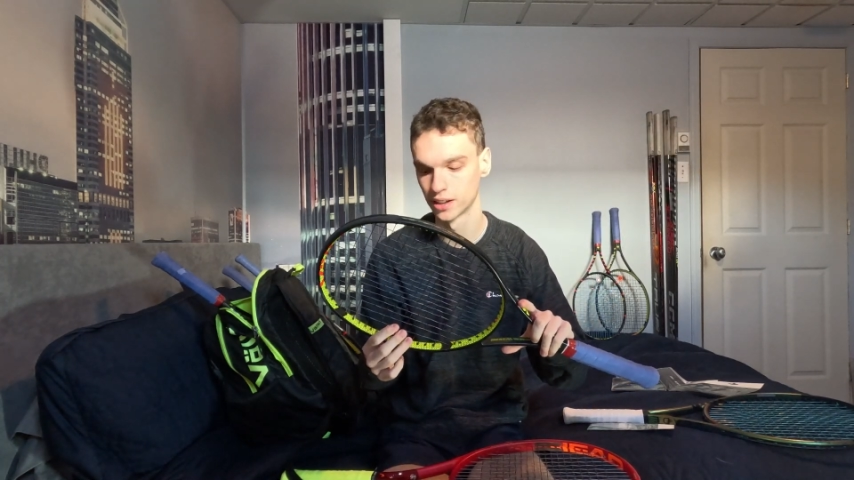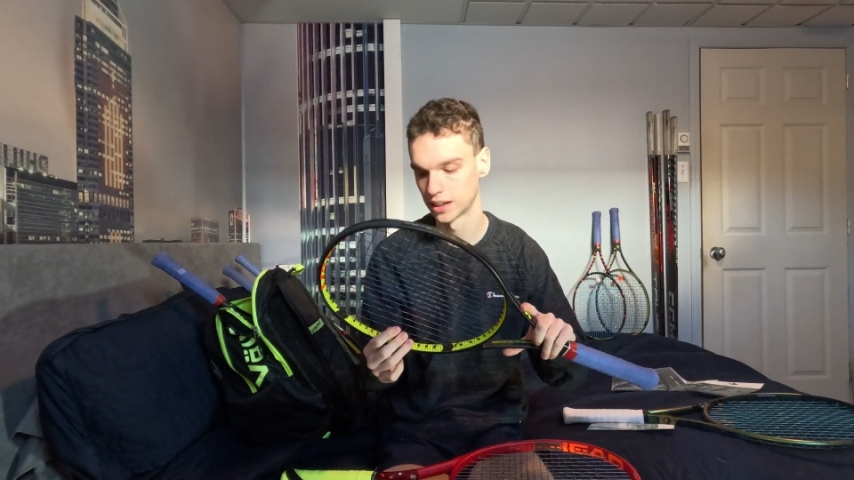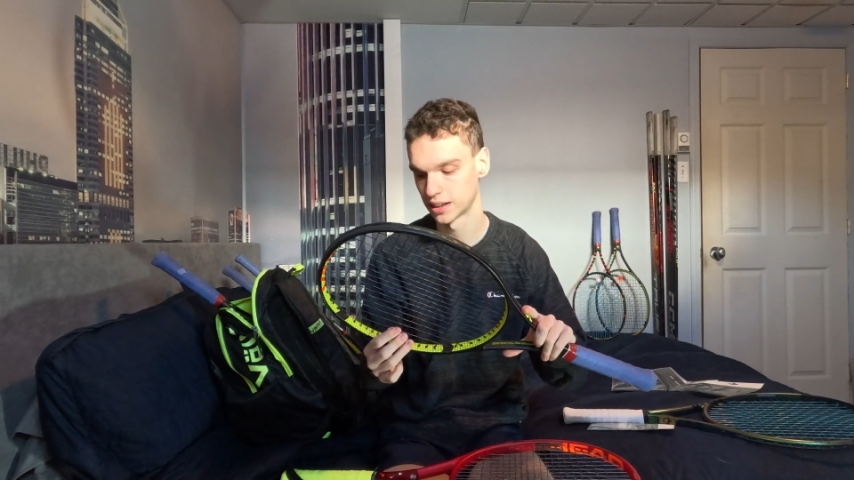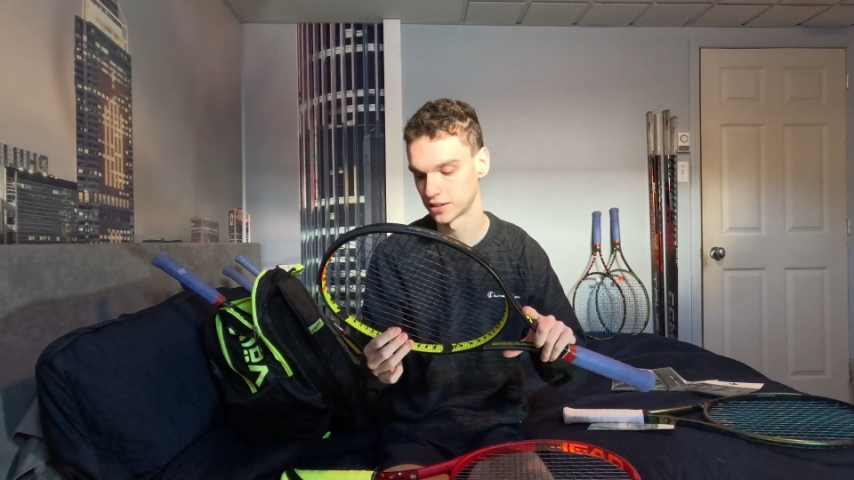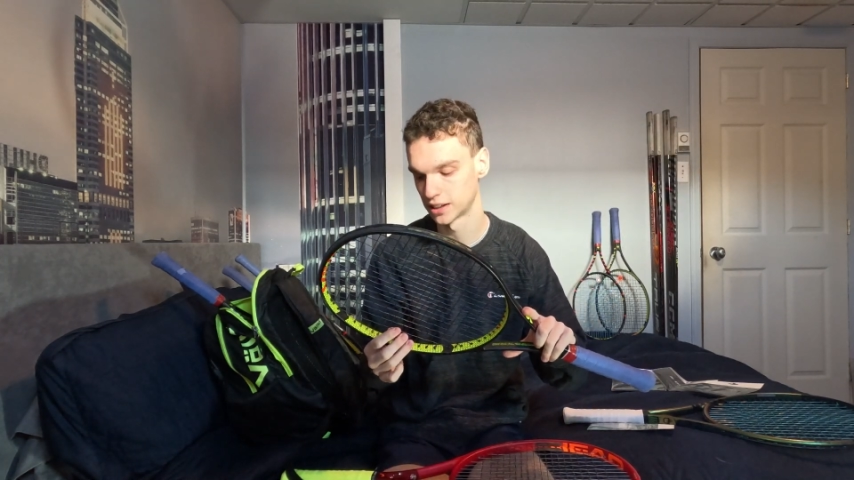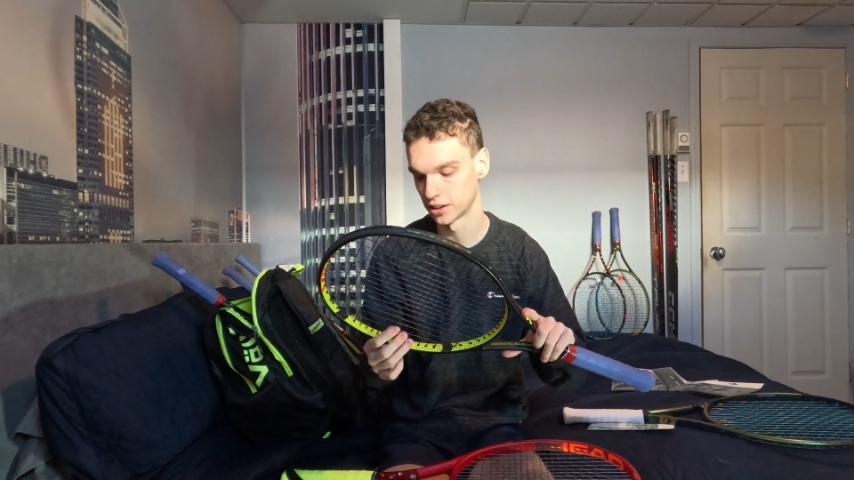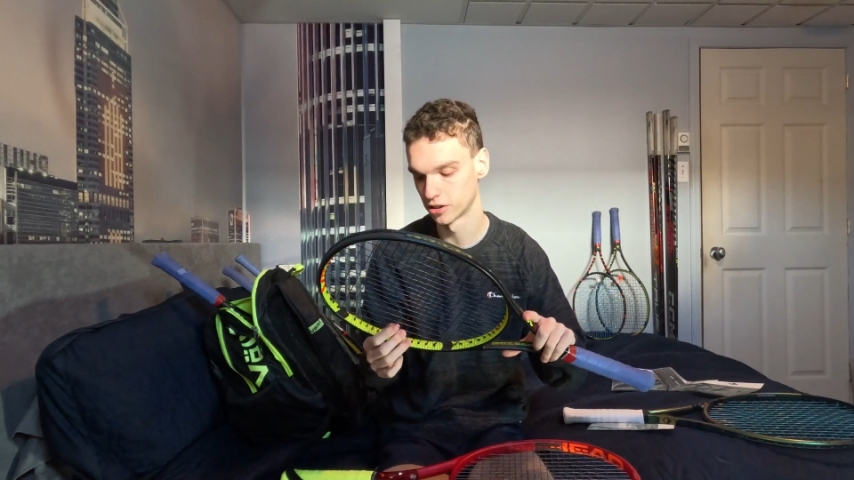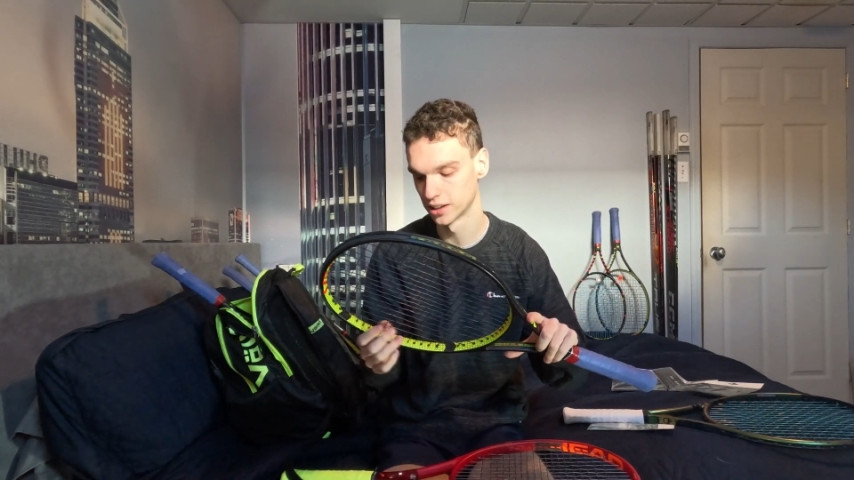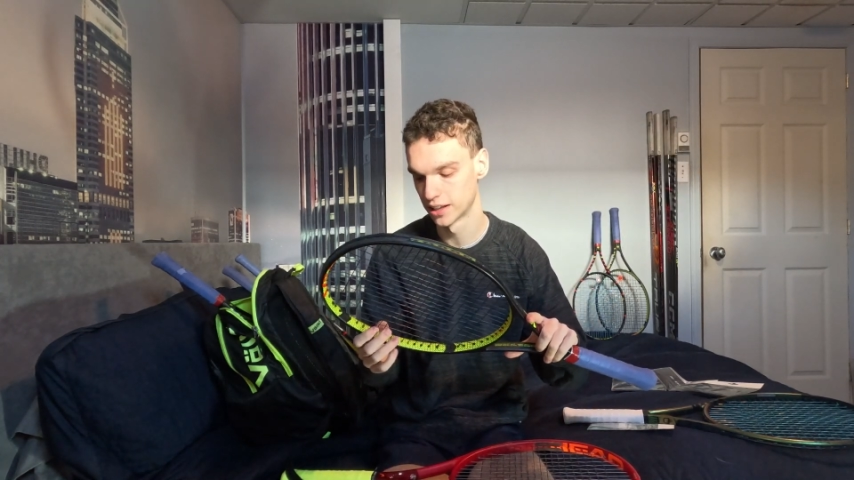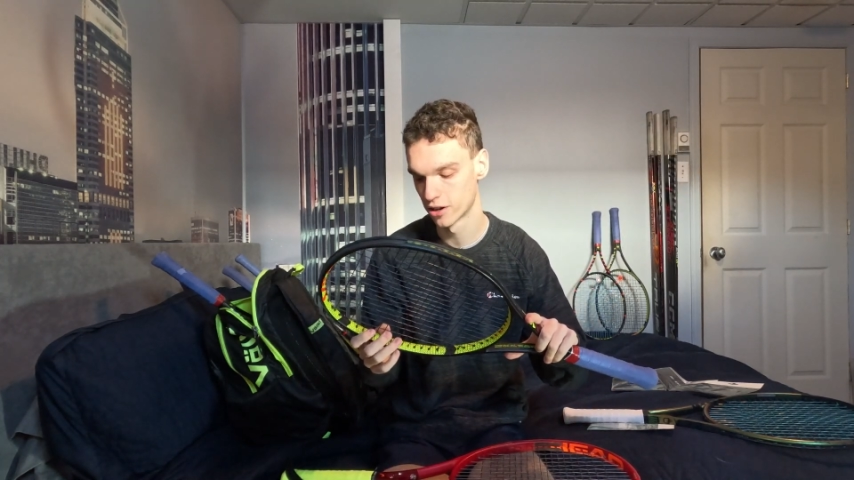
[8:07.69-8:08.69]
like I said
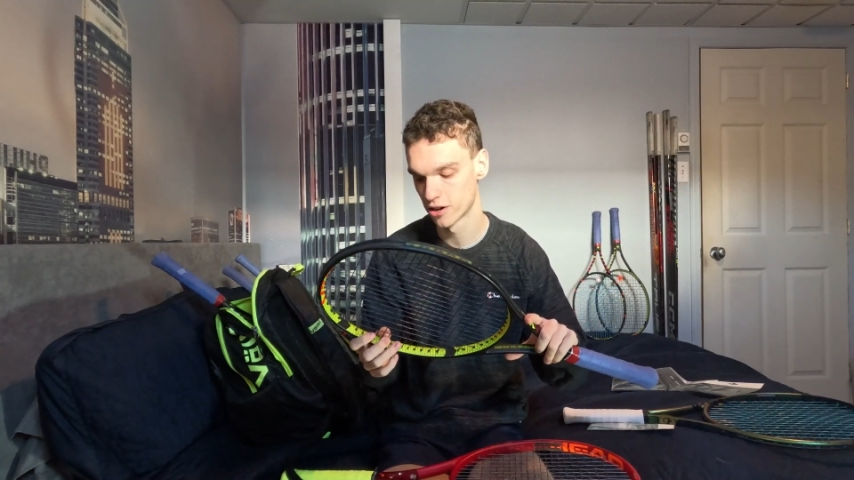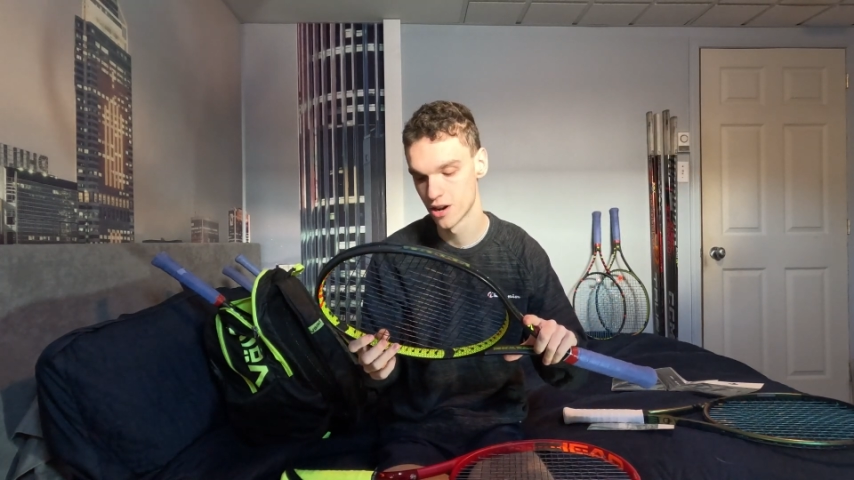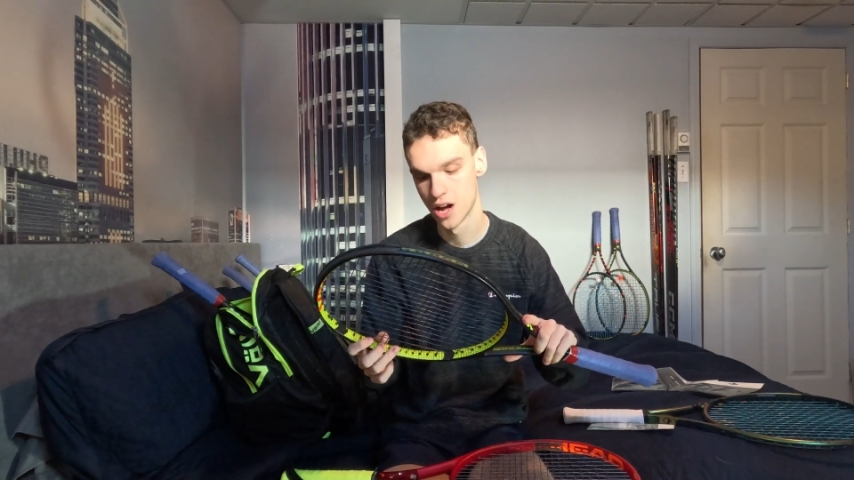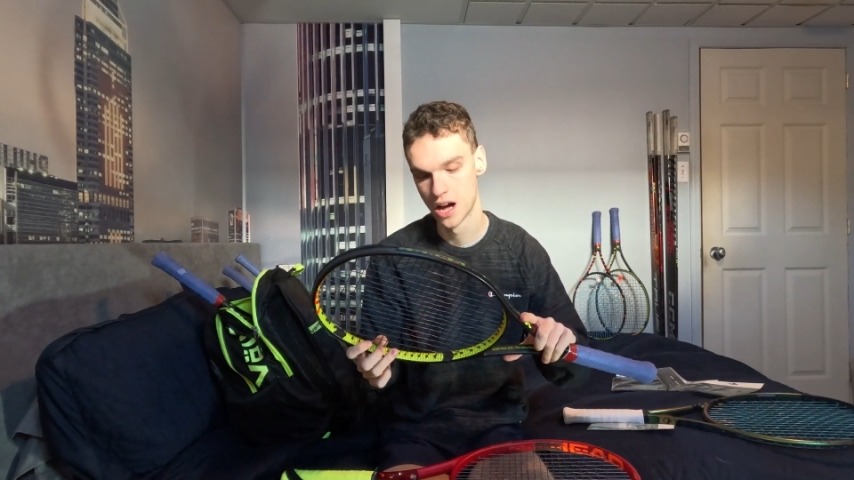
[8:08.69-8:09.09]
earlier,